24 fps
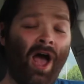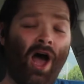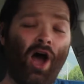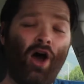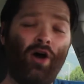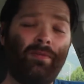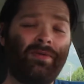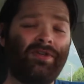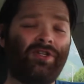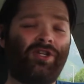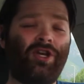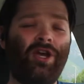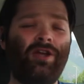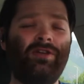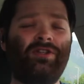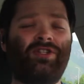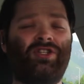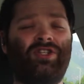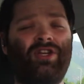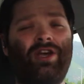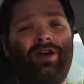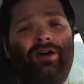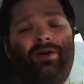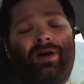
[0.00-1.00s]
hope it's good.
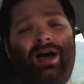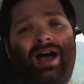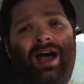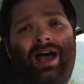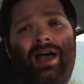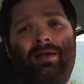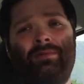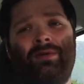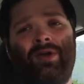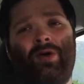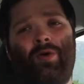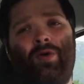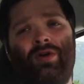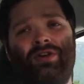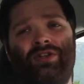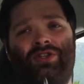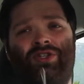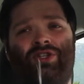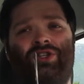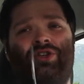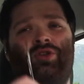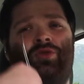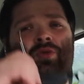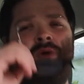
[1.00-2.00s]
So I'm going
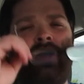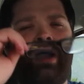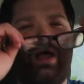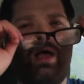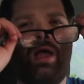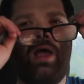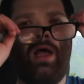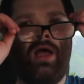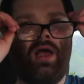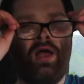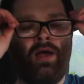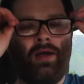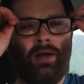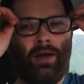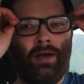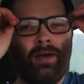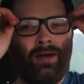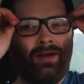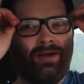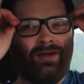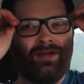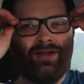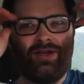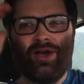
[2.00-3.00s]
to
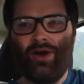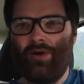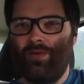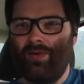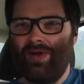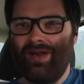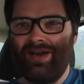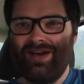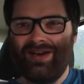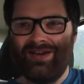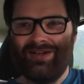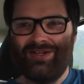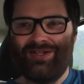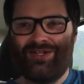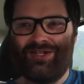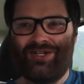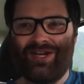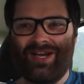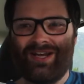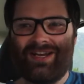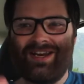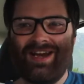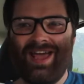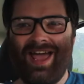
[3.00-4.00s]
go in and
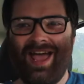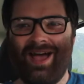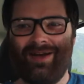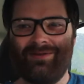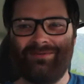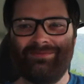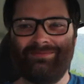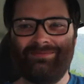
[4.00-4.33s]
check it out.